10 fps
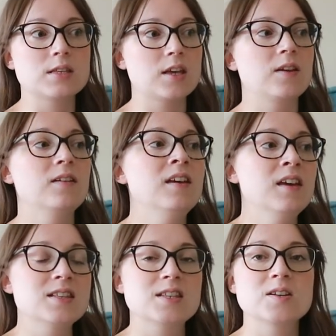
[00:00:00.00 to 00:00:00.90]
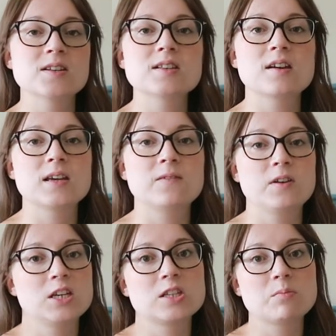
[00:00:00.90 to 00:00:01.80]
So as soon as I had
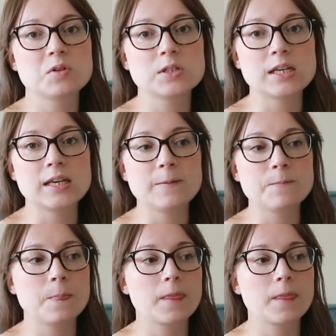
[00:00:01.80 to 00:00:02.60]
finished the body,